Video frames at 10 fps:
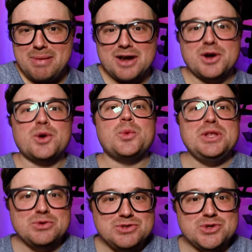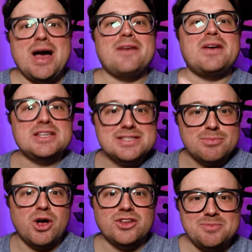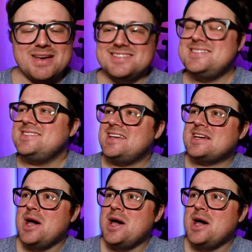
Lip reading: better when you do have a small space. This is like,